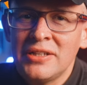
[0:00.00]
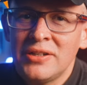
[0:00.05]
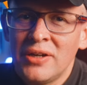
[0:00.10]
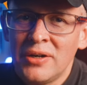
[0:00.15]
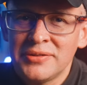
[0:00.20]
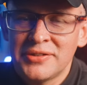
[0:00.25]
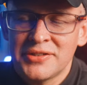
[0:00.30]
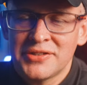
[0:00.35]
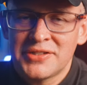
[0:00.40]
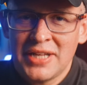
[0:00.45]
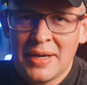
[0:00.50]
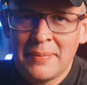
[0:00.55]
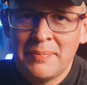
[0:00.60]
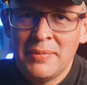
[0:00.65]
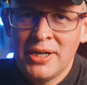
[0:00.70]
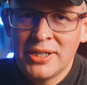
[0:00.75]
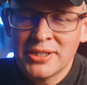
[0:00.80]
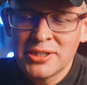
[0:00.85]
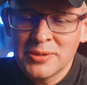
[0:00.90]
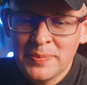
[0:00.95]
noticed that
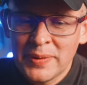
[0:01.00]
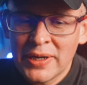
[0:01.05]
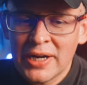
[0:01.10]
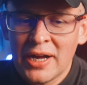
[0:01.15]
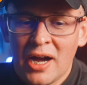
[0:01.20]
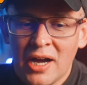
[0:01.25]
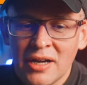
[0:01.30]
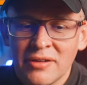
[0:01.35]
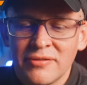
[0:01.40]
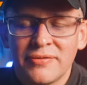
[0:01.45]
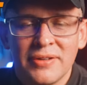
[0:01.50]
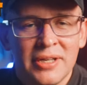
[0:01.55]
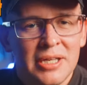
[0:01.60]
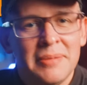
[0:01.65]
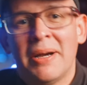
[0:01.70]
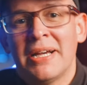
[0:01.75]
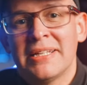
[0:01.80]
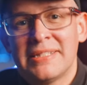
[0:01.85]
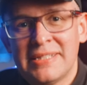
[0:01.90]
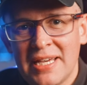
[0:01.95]
much, but I've, in
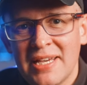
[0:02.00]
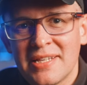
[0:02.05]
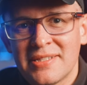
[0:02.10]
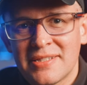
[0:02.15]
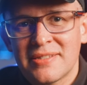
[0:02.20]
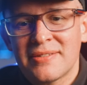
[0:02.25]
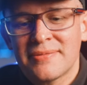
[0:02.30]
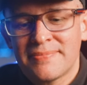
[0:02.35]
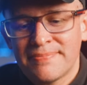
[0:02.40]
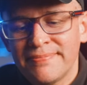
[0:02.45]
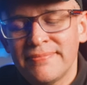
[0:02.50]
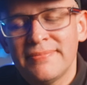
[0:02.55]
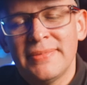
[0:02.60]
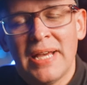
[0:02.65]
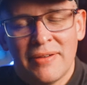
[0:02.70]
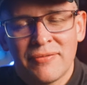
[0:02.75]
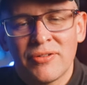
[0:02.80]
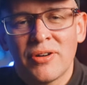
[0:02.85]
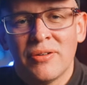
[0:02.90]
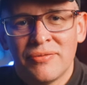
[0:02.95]
my tests,
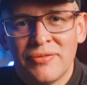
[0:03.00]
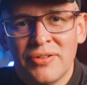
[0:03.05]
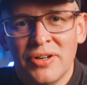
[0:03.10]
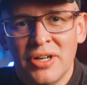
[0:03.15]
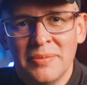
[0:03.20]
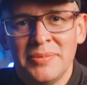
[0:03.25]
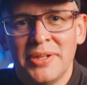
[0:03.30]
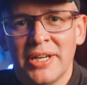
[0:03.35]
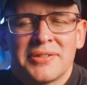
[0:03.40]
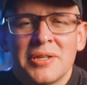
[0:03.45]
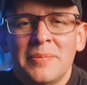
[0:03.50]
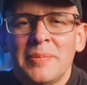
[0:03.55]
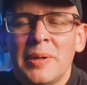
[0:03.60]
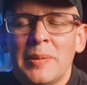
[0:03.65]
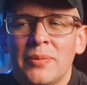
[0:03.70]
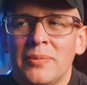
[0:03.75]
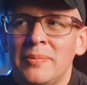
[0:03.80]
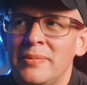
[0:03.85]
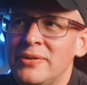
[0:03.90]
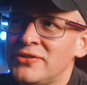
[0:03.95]
have confirmed that. Some
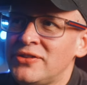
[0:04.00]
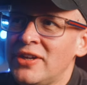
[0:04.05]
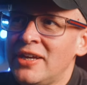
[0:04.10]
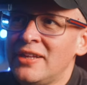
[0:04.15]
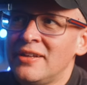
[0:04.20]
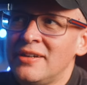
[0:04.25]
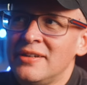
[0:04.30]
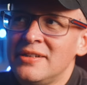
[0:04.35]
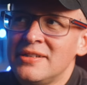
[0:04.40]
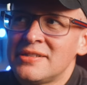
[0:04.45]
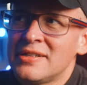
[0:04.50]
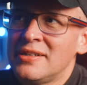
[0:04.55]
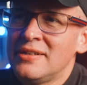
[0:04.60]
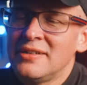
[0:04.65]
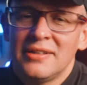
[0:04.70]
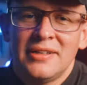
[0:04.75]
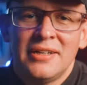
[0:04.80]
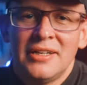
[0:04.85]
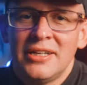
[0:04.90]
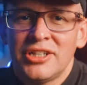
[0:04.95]
people say that it is
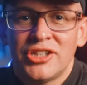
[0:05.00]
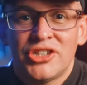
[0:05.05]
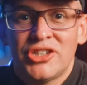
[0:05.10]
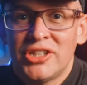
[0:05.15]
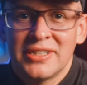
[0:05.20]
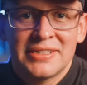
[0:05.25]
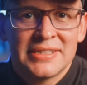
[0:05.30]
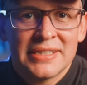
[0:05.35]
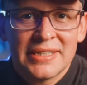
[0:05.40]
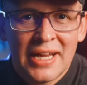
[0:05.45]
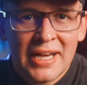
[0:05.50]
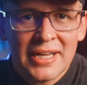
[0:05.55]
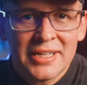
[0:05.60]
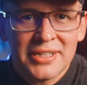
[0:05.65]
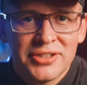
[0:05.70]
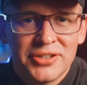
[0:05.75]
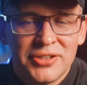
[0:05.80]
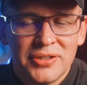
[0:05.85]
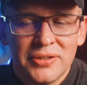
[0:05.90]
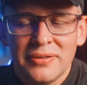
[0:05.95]
a shutter lag
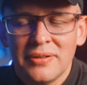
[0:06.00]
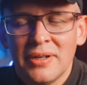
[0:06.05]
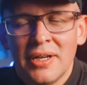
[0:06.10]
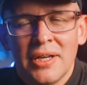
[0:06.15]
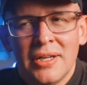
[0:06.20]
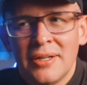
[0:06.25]
issue.